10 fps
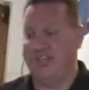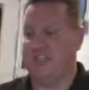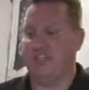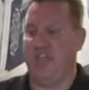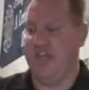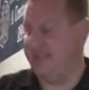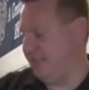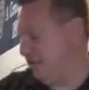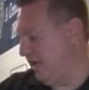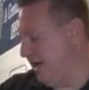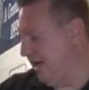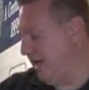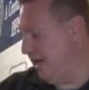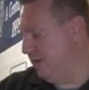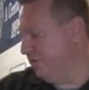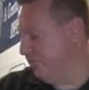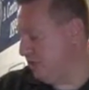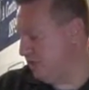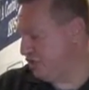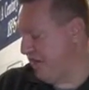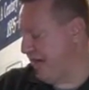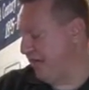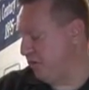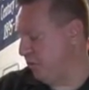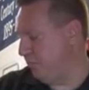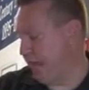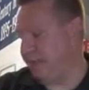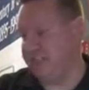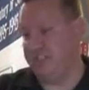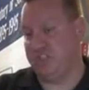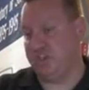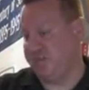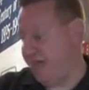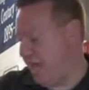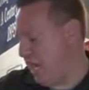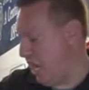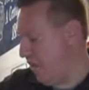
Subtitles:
actually a triangle bandage cravat